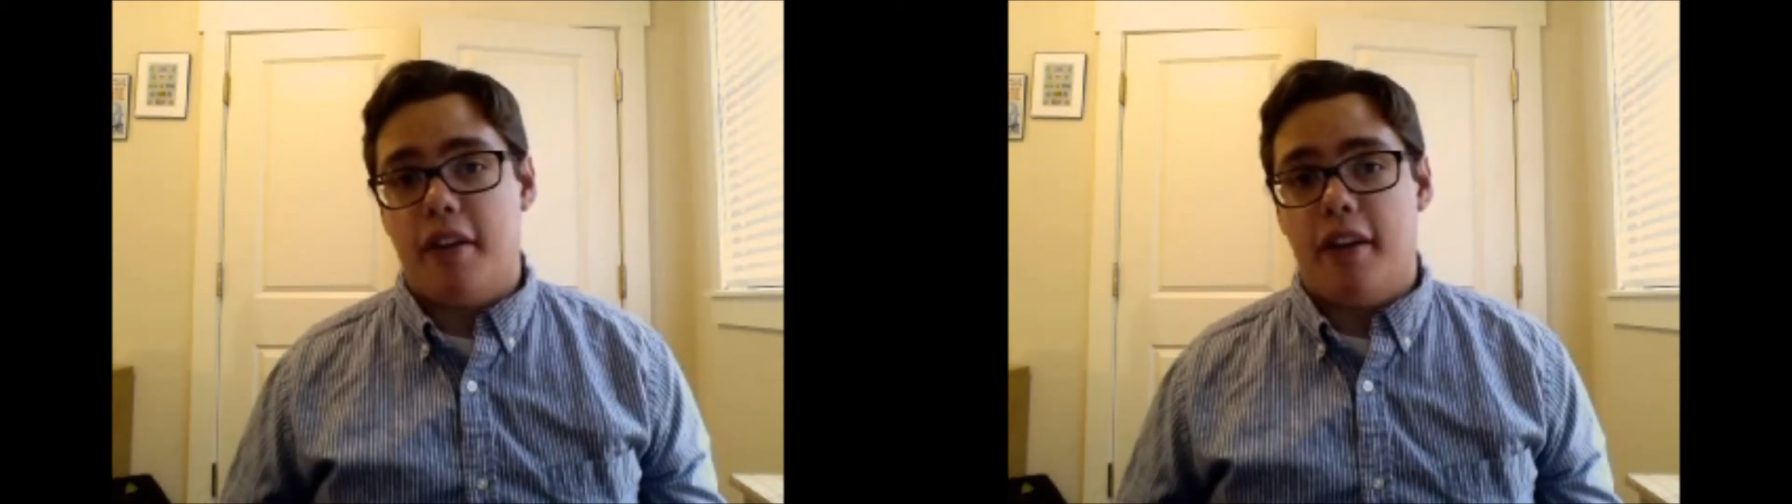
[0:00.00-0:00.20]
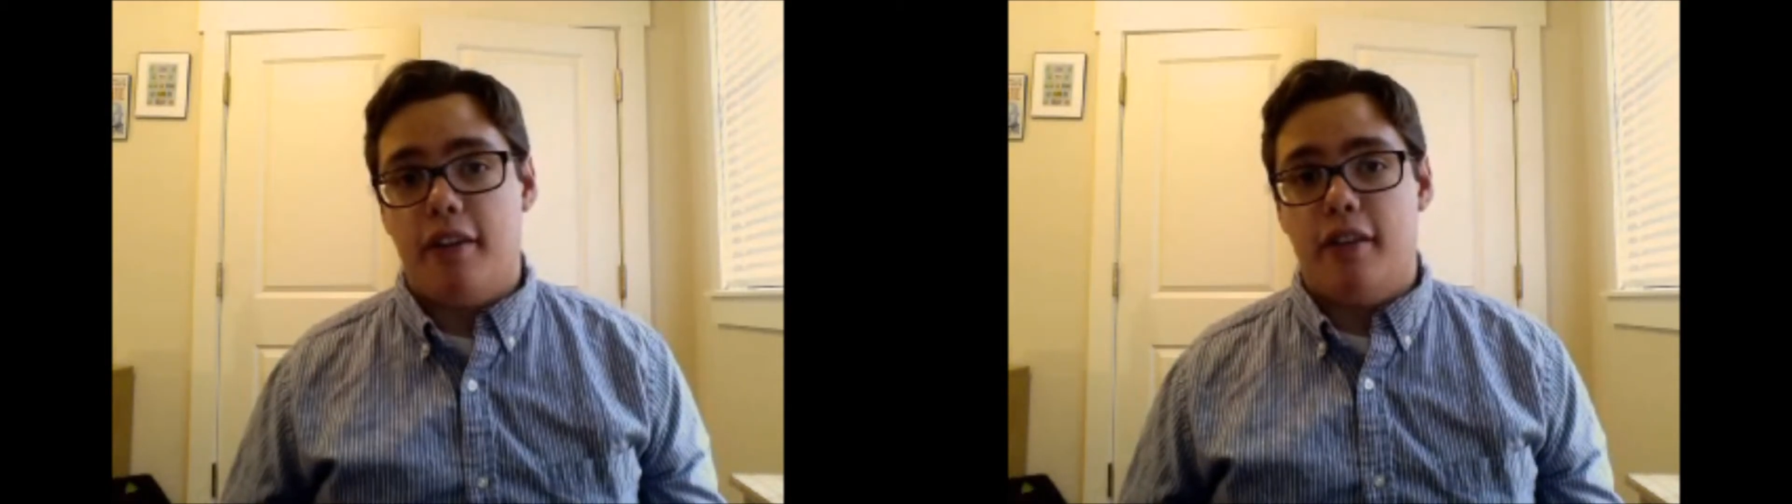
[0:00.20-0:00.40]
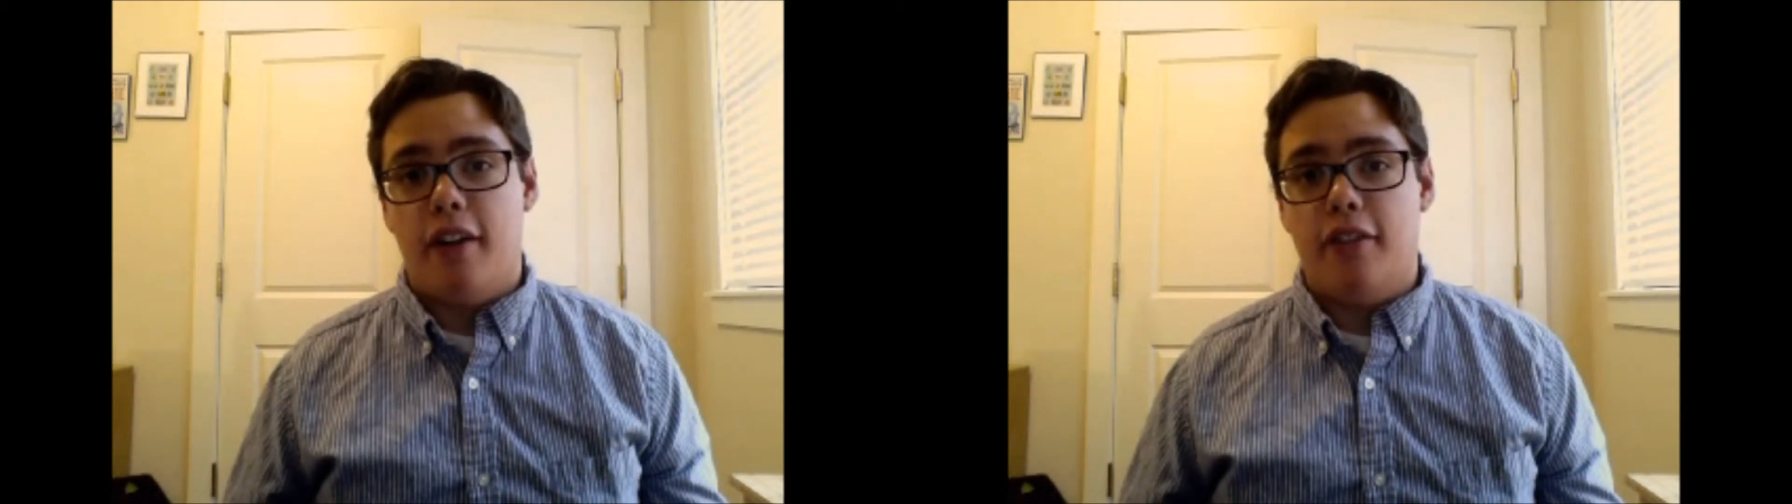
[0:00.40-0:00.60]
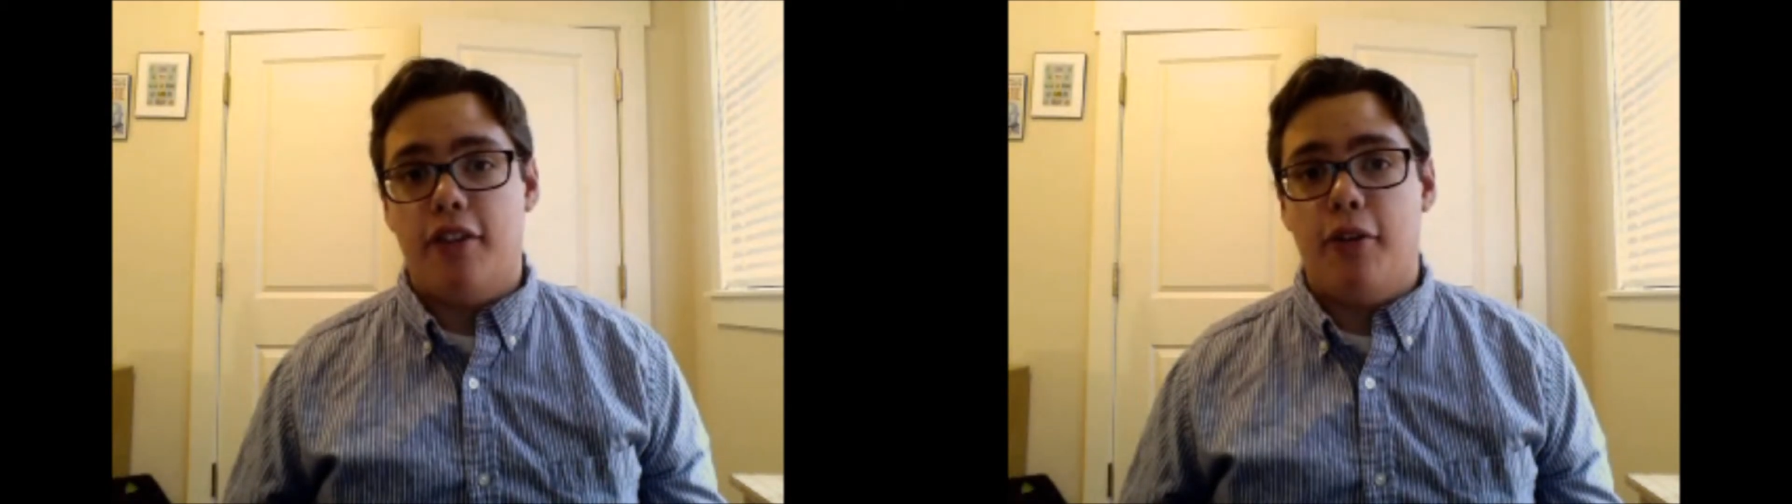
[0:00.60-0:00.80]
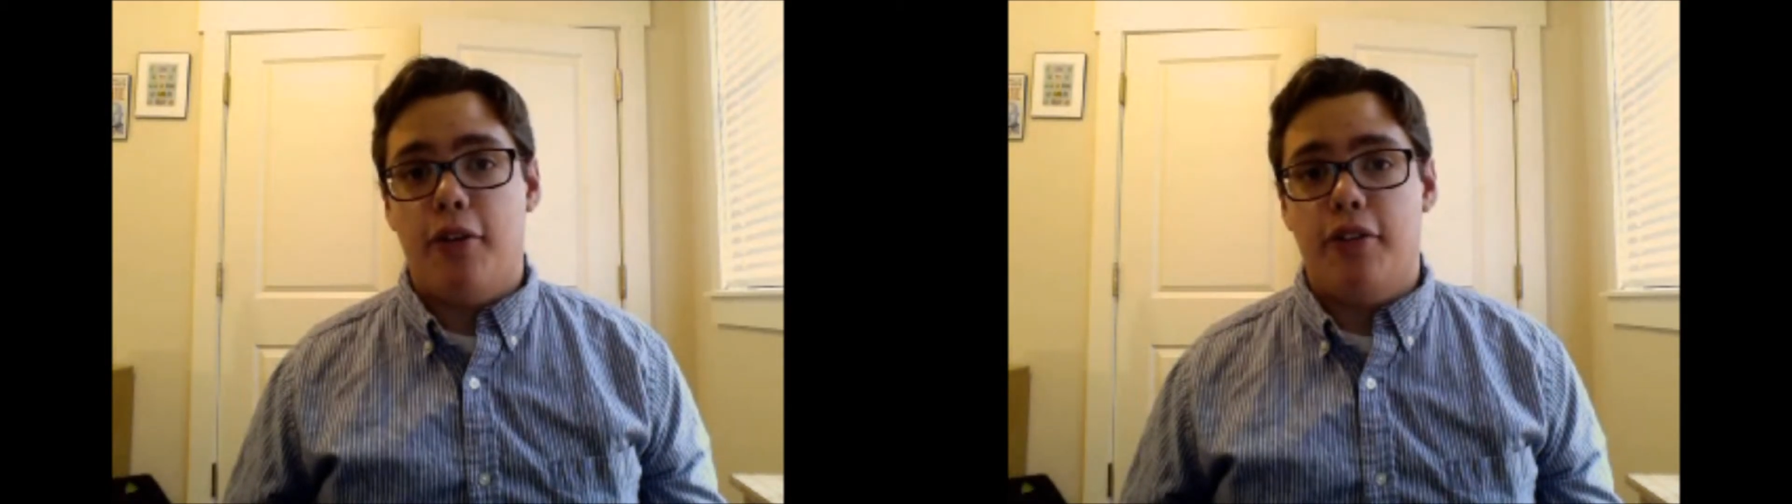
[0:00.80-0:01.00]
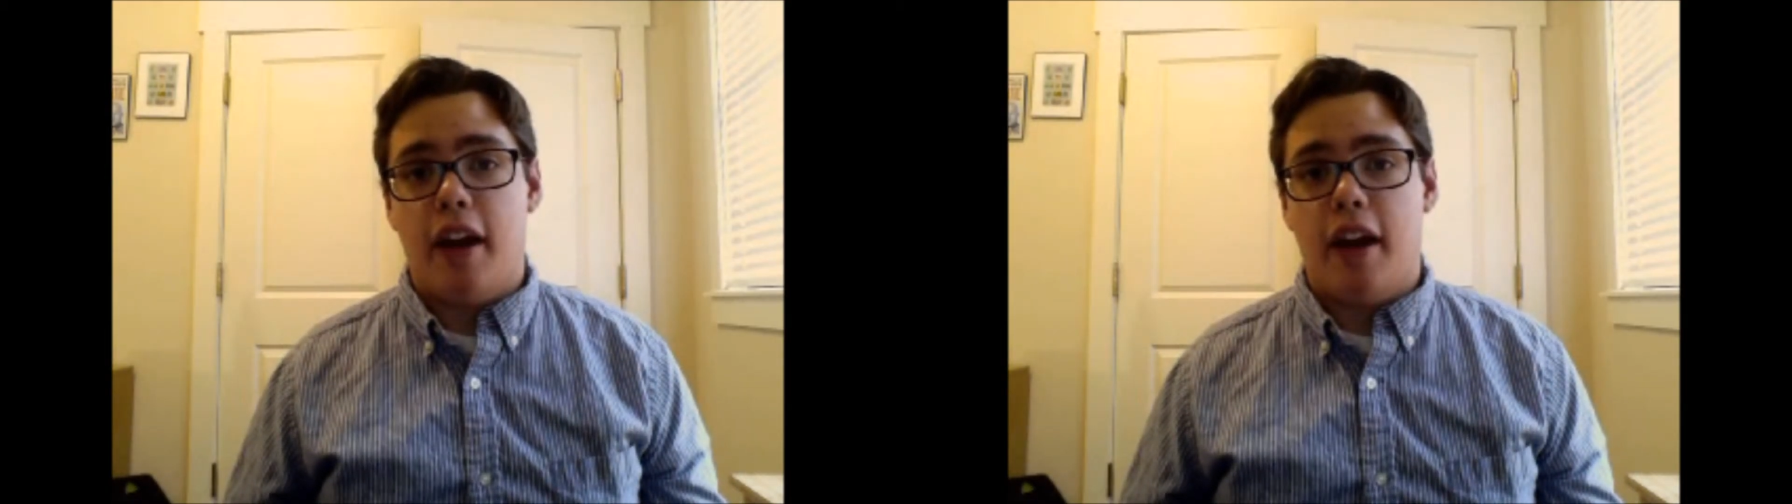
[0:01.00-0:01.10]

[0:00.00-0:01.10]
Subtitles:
things not to go